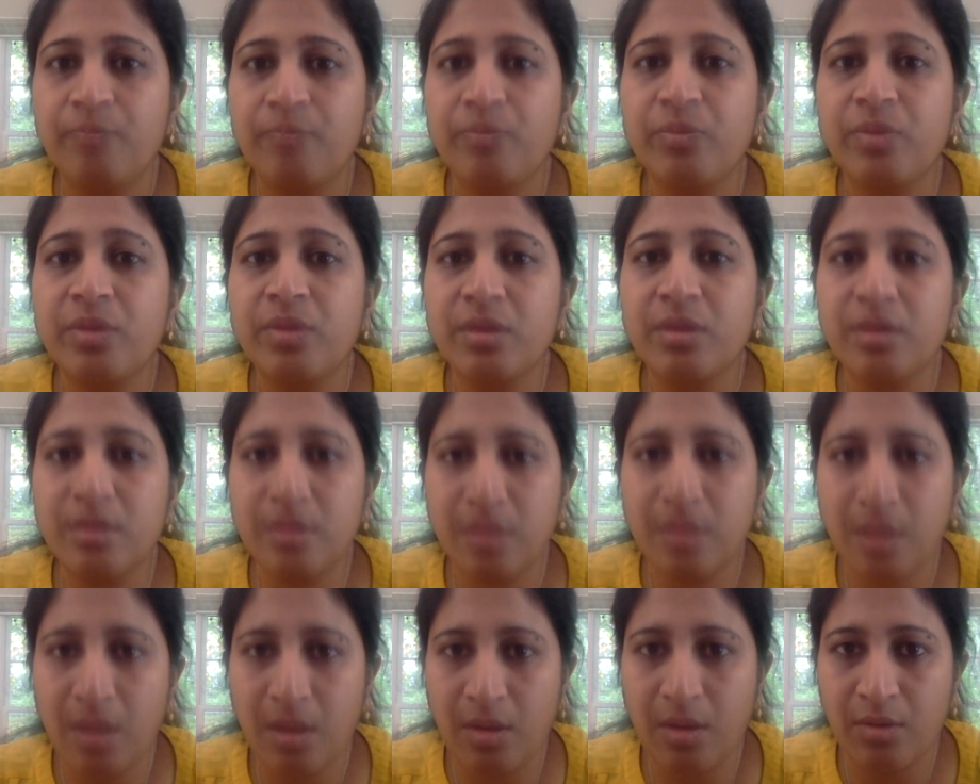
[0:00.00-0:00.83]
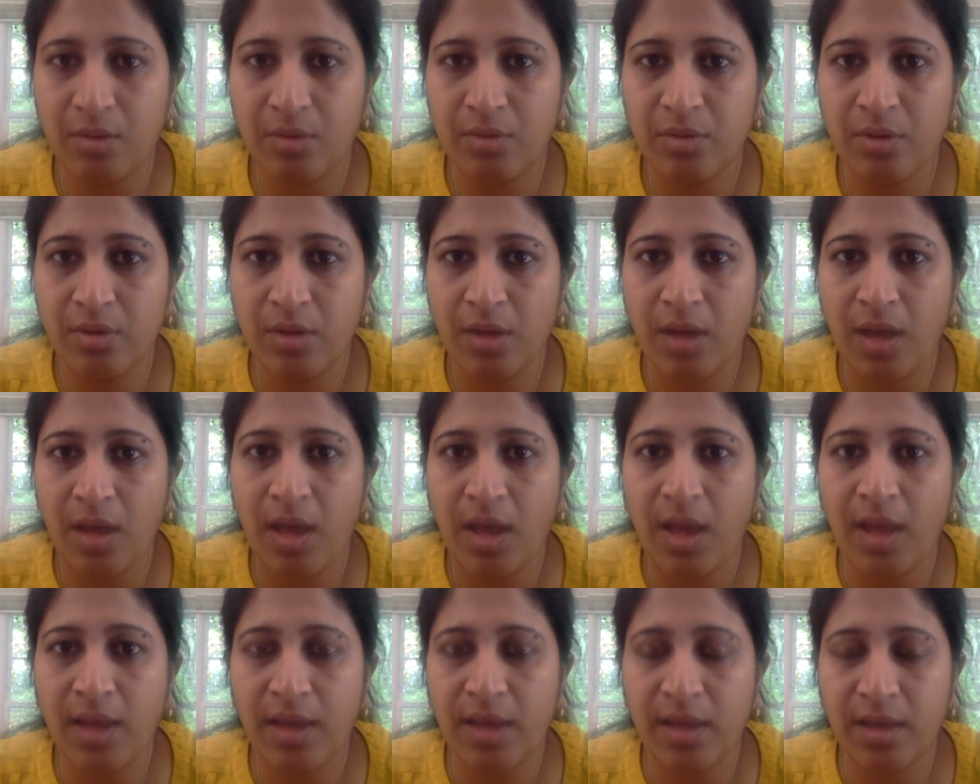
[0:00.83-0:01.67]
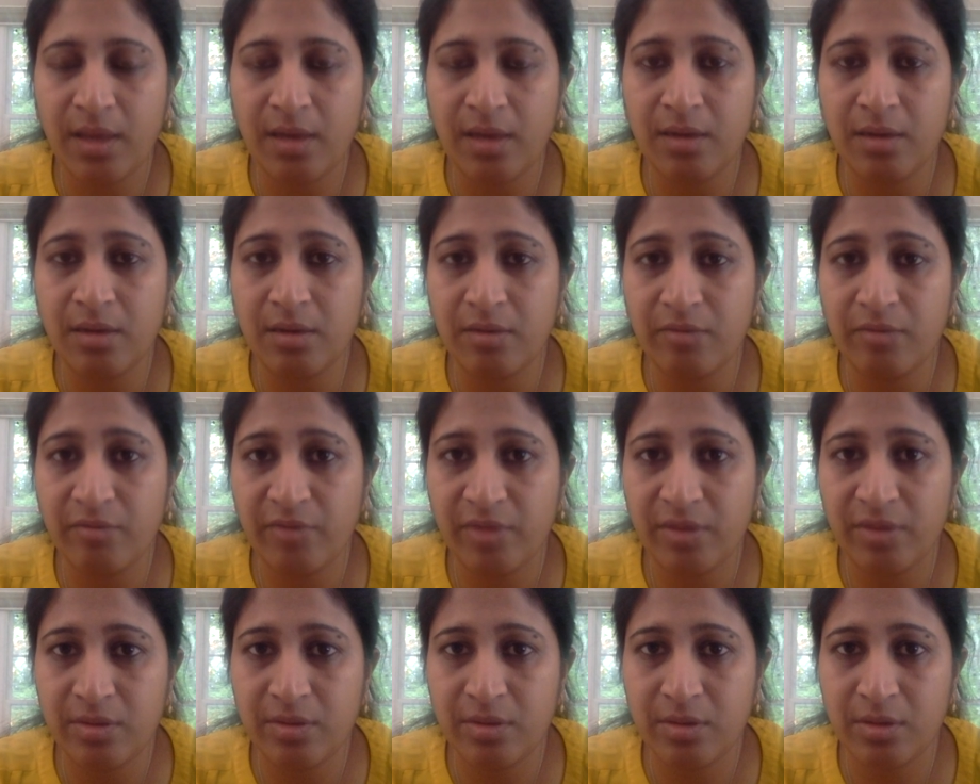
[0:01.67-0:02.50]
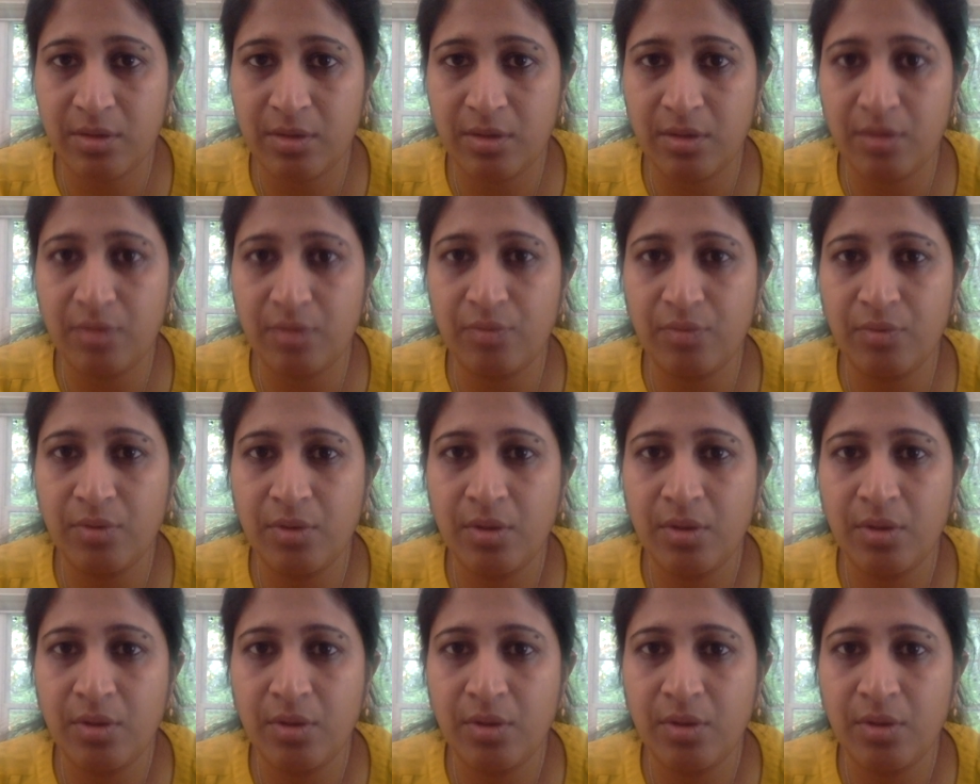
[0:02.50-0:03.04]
this is how I can convey this to you.